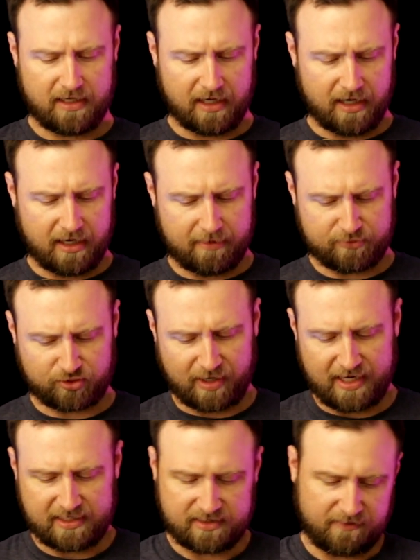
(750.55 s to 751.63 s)

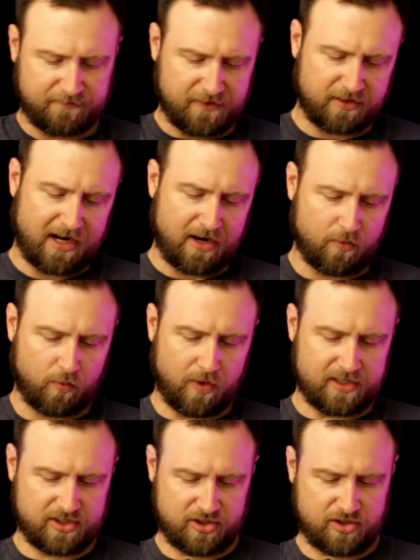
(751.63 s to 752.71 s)
Trying to figure out
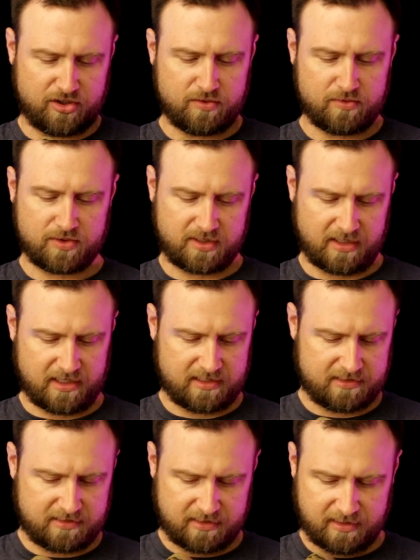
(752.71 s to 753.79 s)
what to use
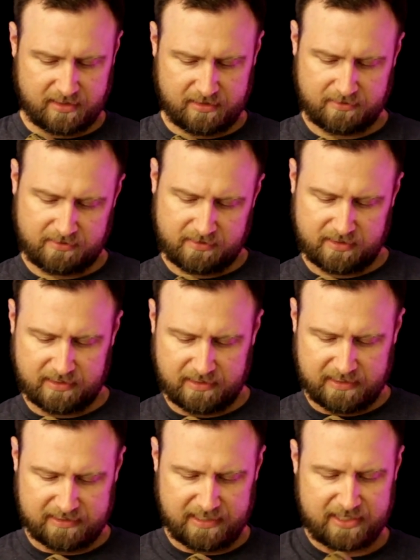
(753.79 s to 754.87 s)

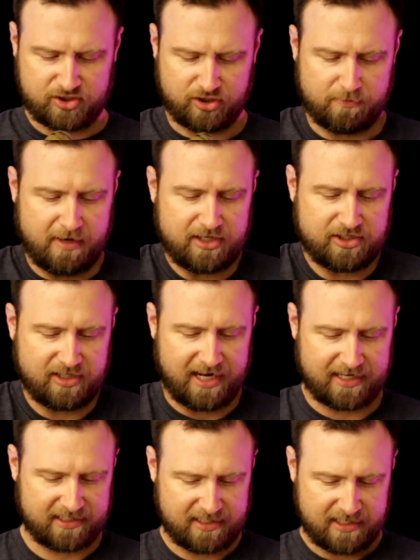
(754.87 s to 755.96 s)
is not so much
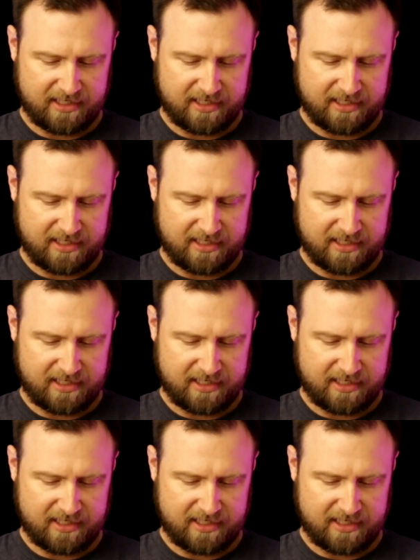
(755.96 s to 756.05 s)
that